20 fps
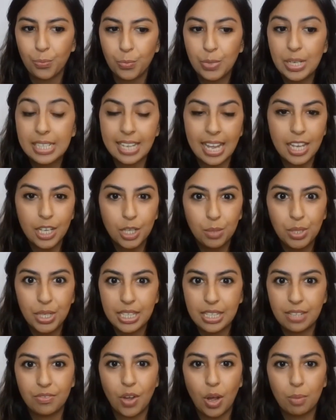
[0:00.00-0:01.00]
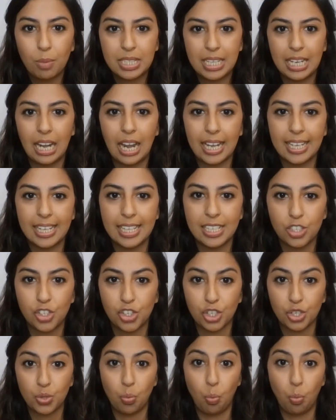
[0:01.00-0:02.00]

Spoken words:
we say community pharmacy like it's